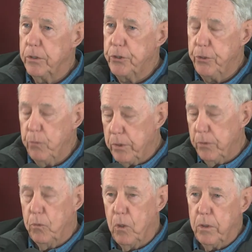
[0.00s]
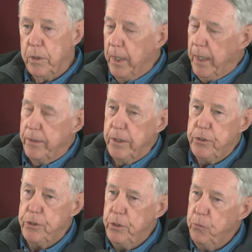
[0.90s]
She went to work, and then
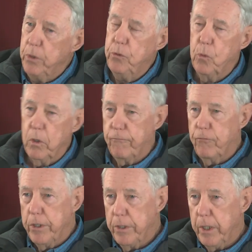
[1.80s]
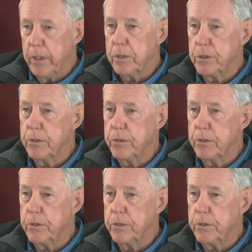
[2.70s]
she went to work for a dentist.